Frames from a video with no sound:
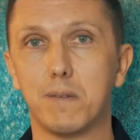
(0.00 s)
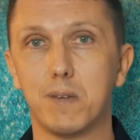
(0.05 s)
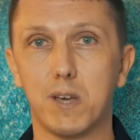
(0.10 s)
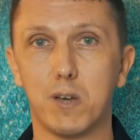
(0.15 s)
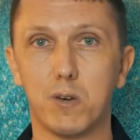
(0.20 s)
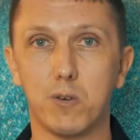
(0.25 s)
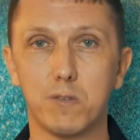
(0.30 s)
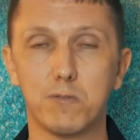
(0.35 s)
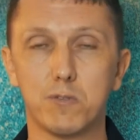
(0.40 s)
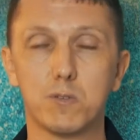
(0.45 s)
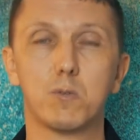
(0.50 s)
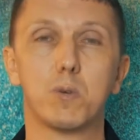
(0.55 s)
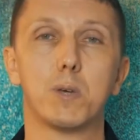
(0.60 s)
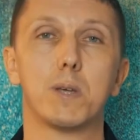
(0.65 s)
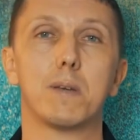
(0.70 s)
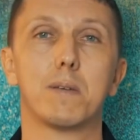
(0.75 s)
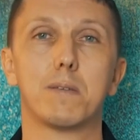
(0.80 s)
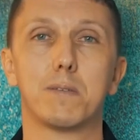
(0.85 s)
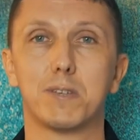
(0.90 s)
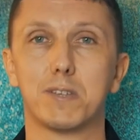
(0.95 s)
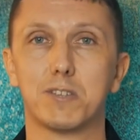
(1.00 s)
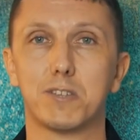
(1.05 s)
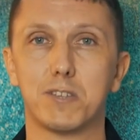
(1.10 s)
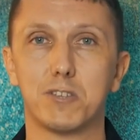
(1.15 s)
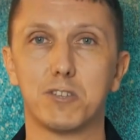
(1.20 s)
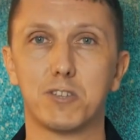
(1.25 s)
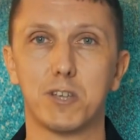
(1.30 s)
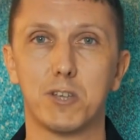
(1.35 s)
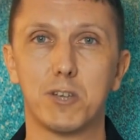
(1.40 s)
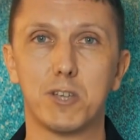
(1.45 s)
Hello everyone, this is
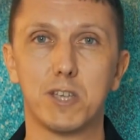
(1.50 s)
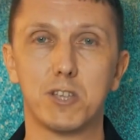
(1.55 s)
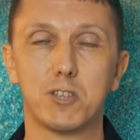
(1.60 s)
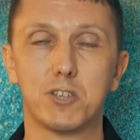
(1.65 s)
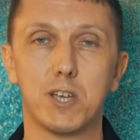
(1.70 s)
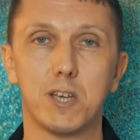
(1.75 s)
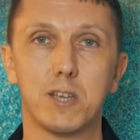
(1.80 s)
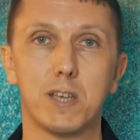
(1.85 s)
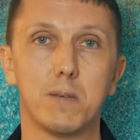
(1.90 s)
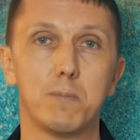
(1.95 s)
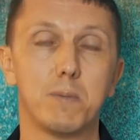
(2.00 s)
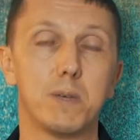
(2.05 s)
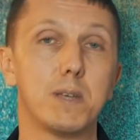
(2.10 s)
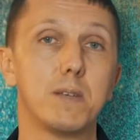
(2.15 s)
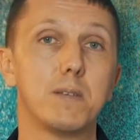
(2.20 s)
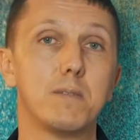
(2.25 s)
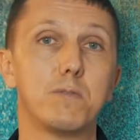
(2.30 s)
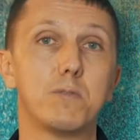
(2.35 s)
Sergei Shaliapin.